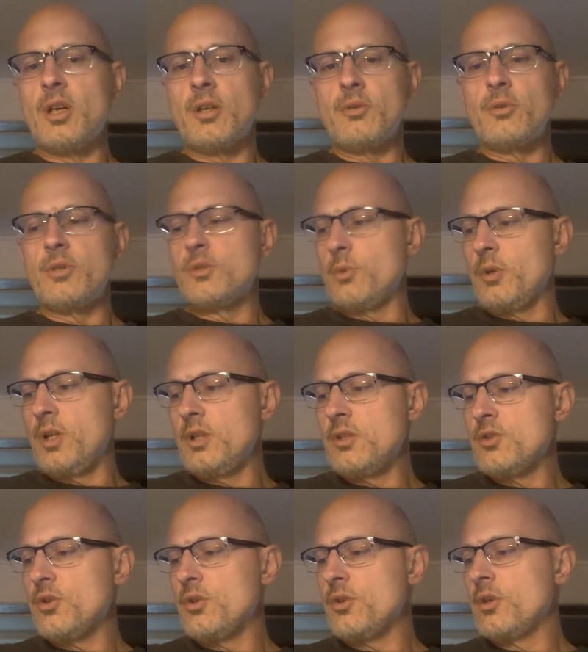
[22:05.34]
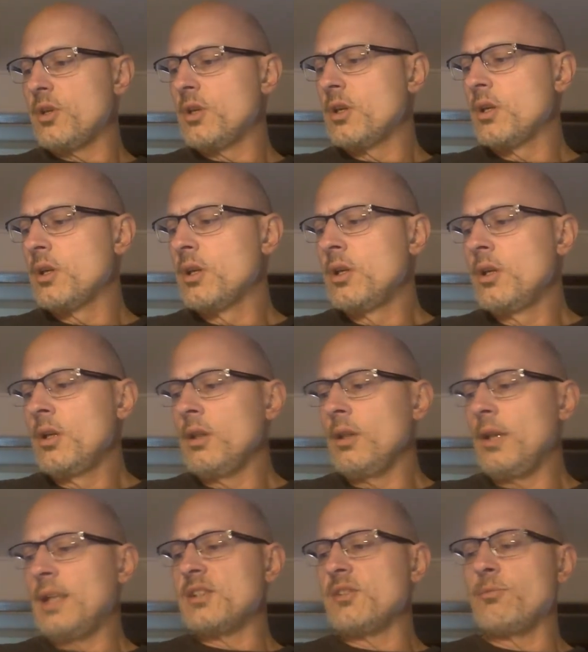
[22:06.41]
hundreds were injured,
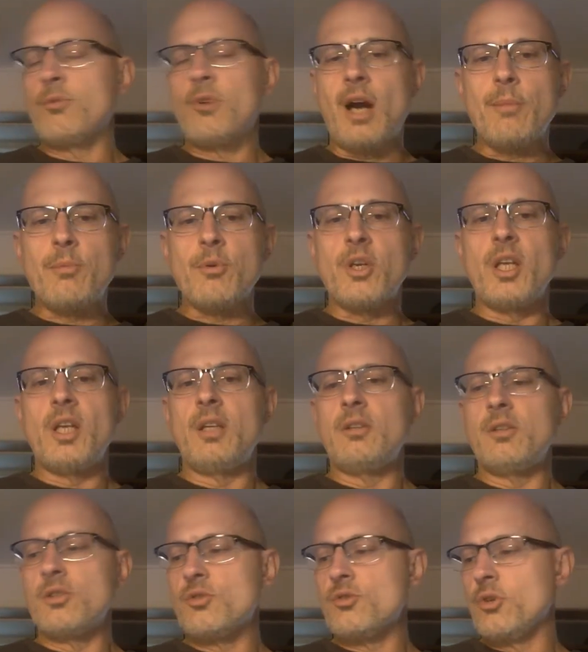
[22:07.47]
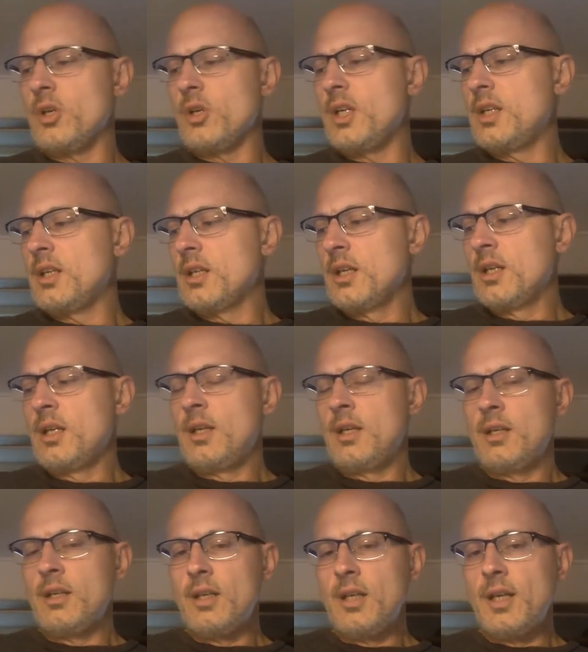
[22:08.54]
lots of property destroyed.
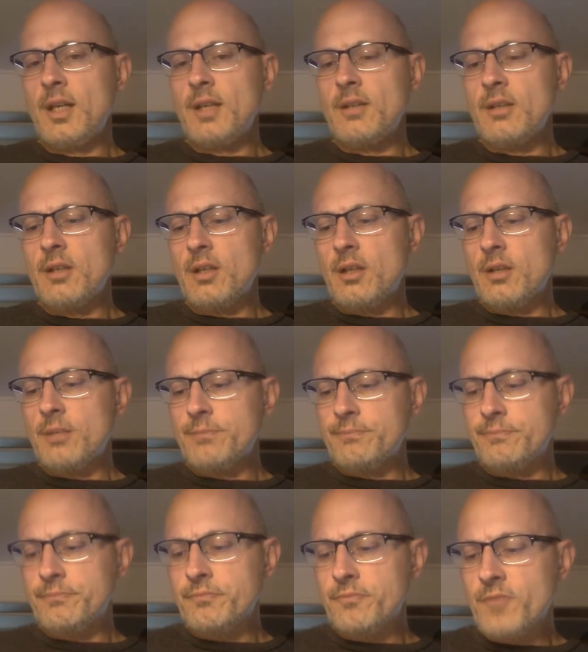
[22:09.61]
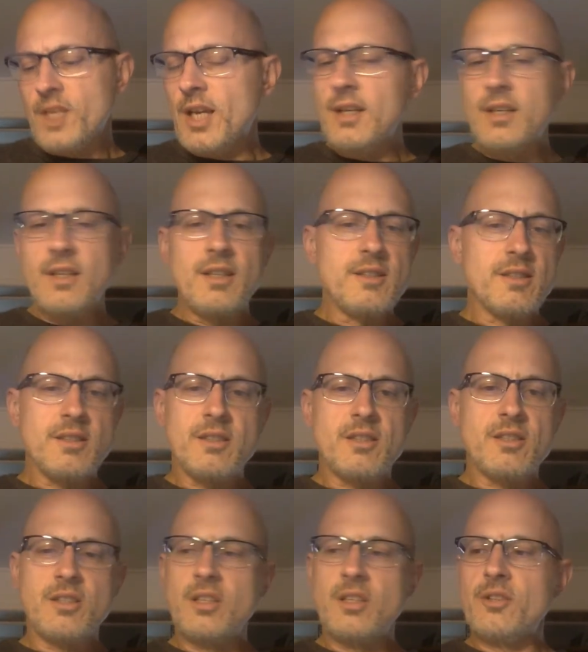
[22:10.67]
And Kennedy's
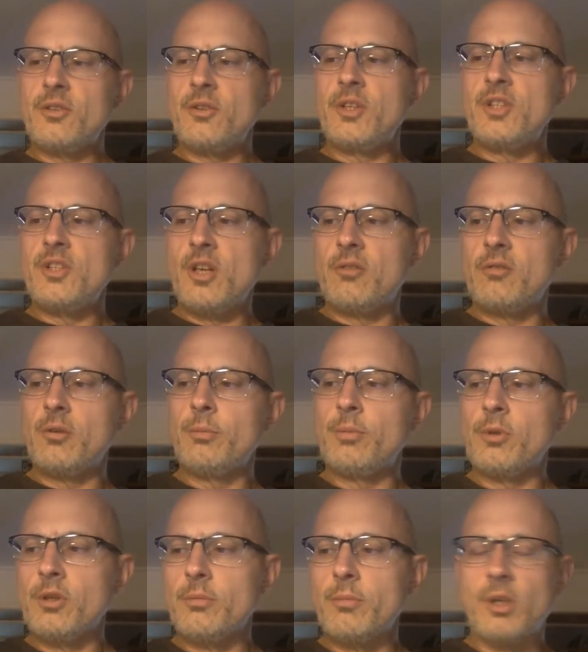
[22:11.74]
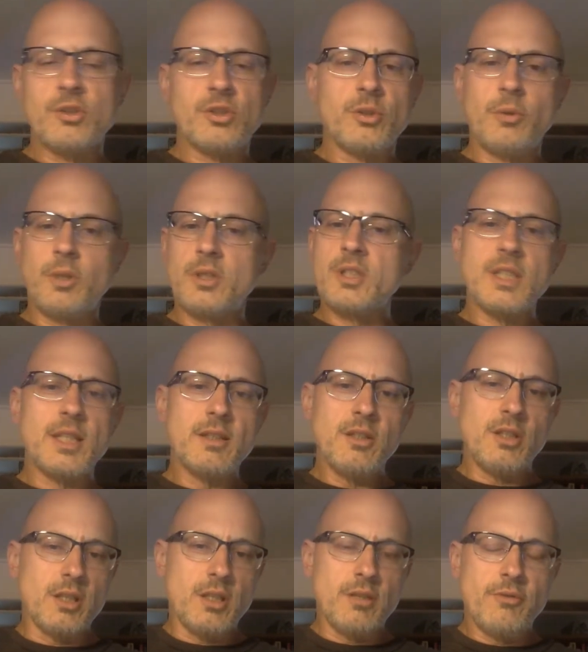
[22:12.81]
Assistant Attorney General Burke Marshall once said,
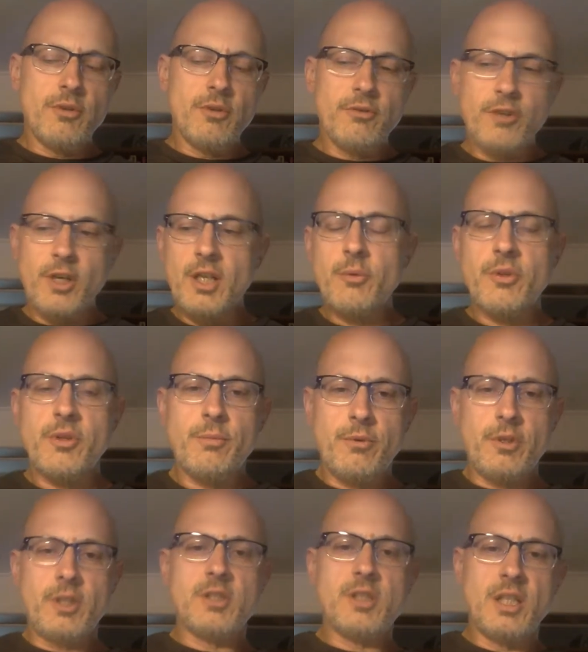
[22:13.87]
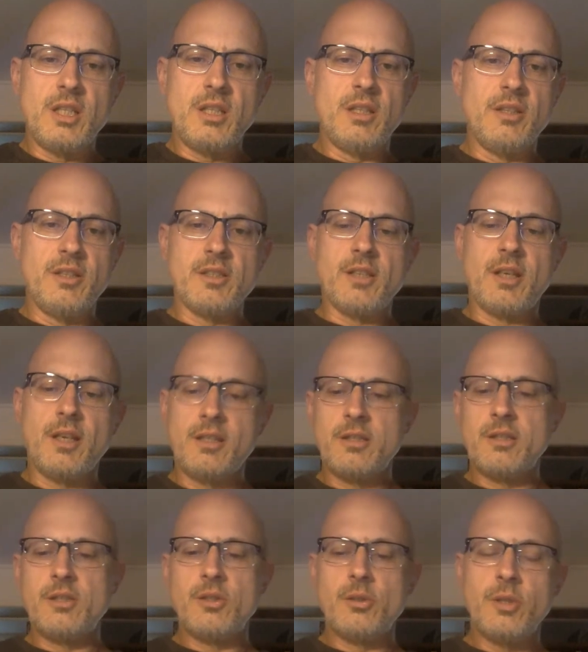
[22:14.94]
look, if you're fighting with the president in this kind of
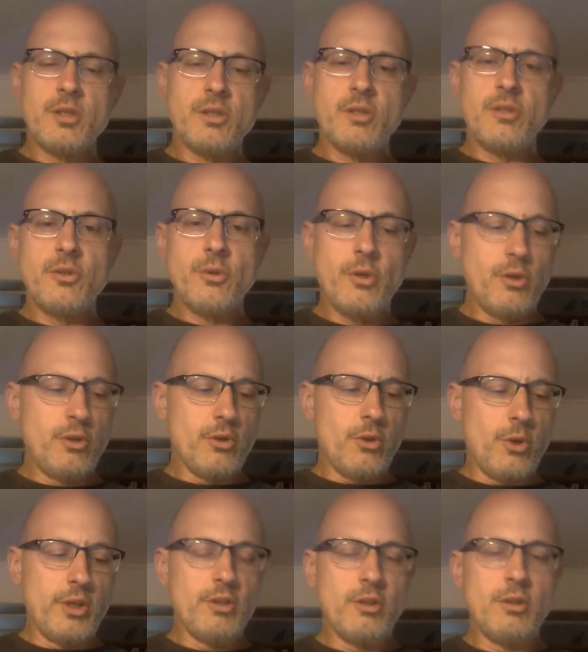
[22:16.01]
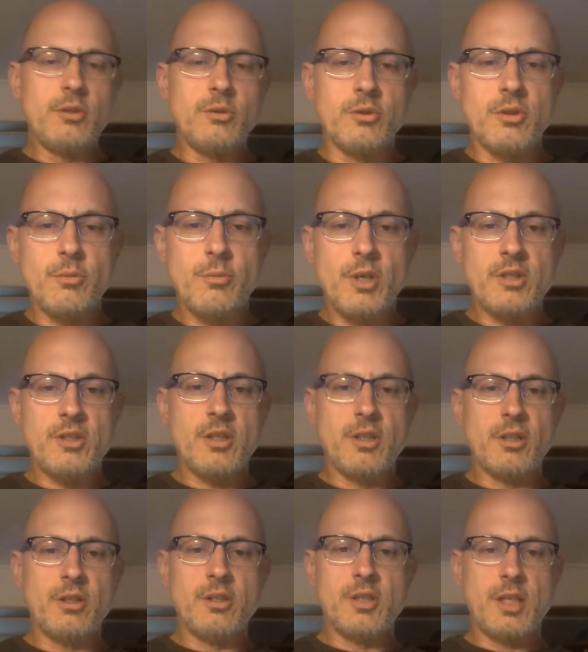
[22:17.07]
situation, you're going to lose. The president
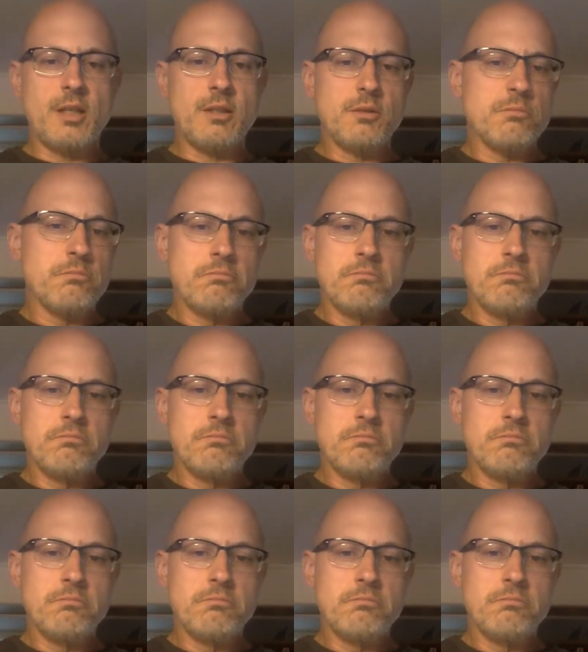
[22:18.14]
could send,